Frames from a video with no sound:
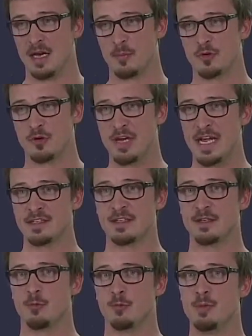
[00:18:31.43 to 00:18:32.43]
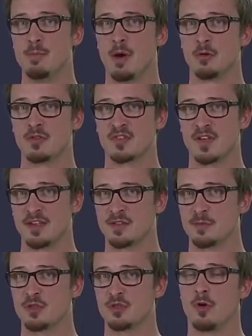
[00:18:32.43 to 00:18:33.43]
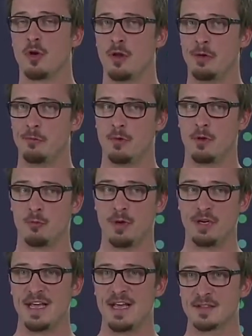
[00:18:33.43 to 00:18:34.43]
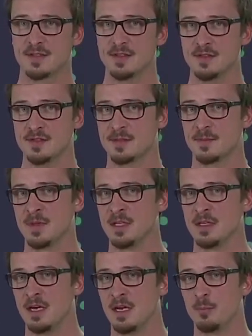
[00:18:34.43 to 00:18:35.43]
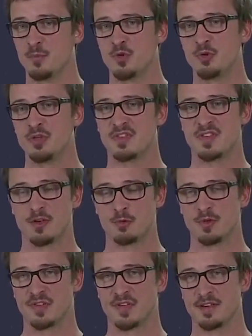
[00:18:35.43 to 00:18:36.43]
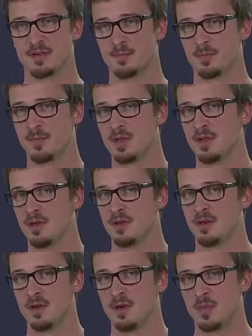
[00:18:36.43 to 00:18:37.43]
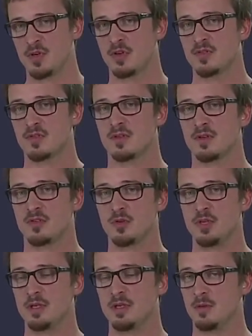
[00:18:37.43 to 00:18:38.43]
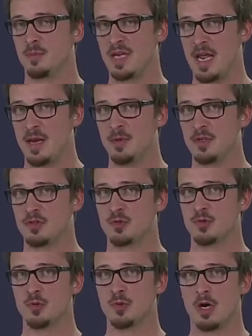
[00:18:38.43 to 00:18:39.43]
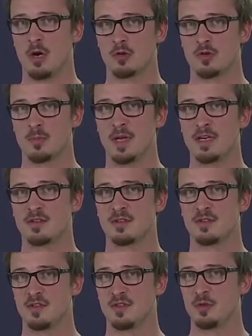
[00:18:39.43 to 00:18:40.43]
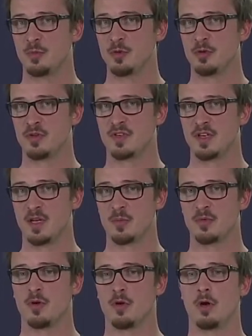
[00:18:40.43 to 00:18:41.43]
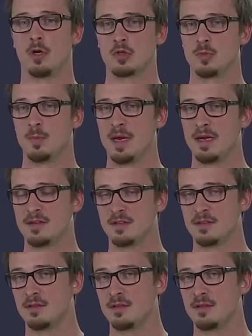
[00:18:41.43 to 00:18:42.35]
connecting remote sites, which already exist, to your central site. Because to be able to automate distributed setups or automate